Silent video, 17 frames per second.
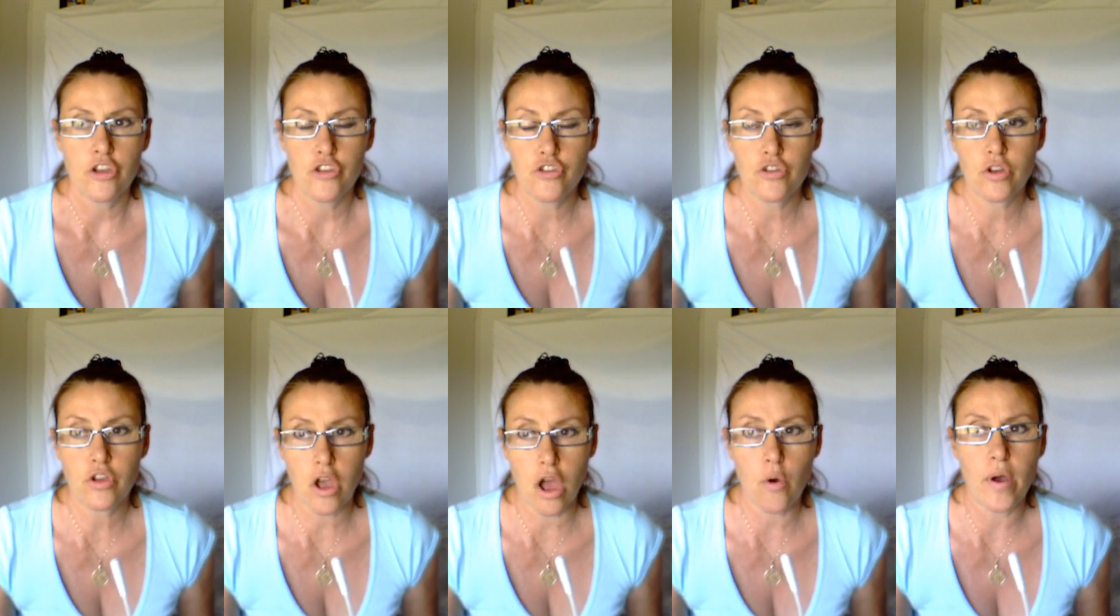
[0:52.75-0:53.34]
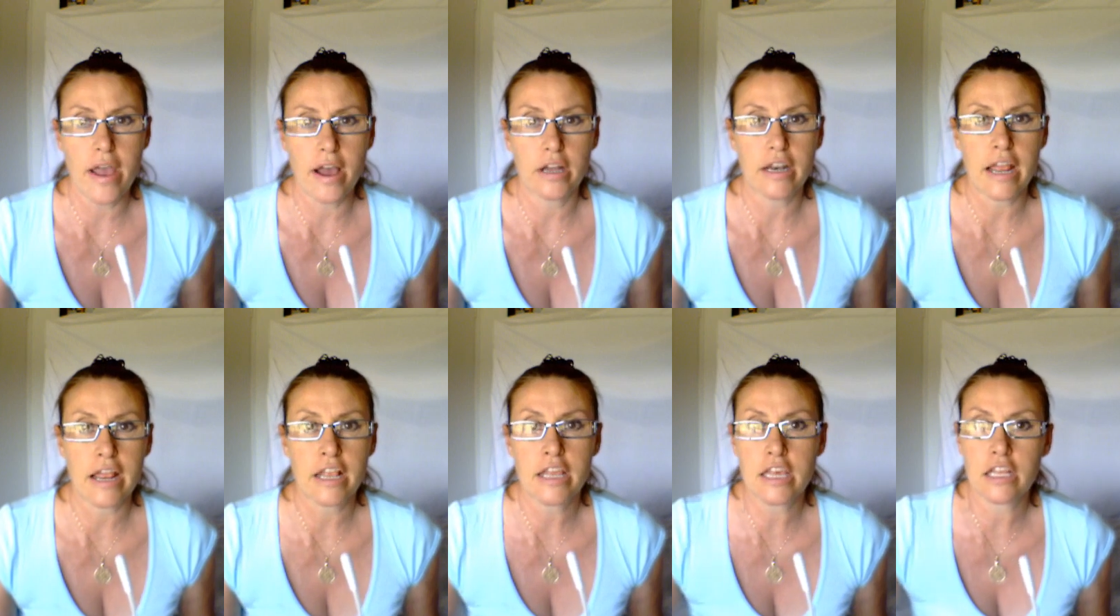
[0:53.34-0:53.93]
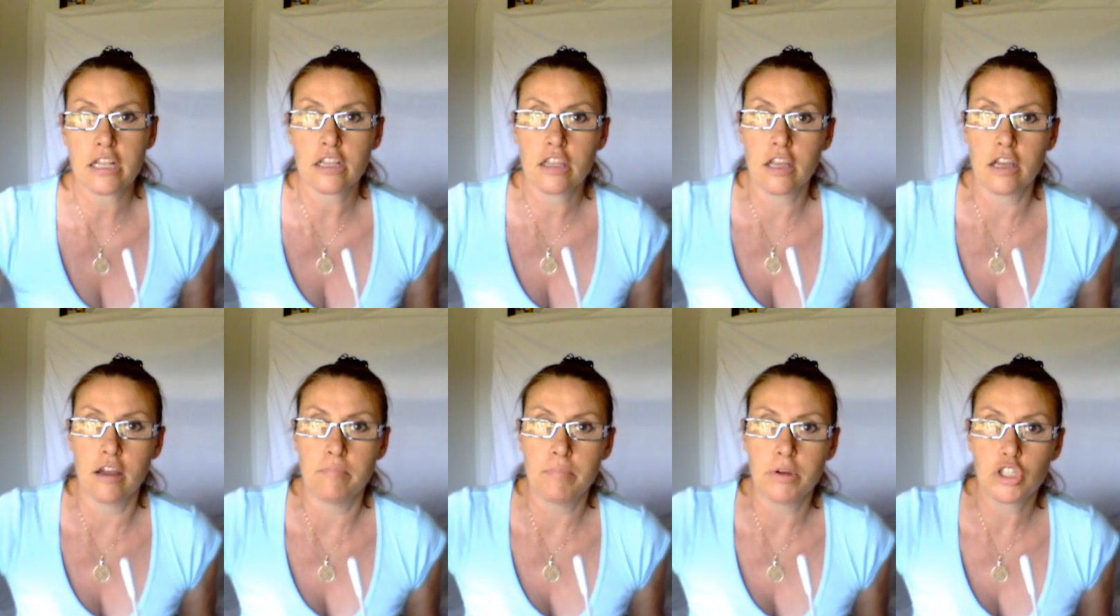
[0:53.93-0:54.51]
You go out and get
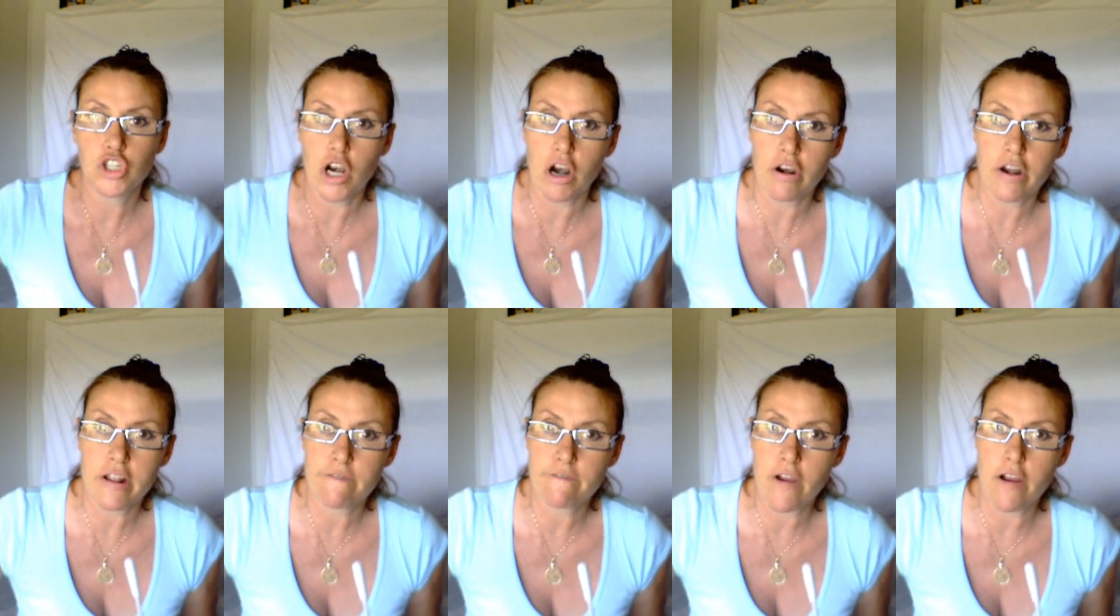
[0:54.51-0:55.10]
the majority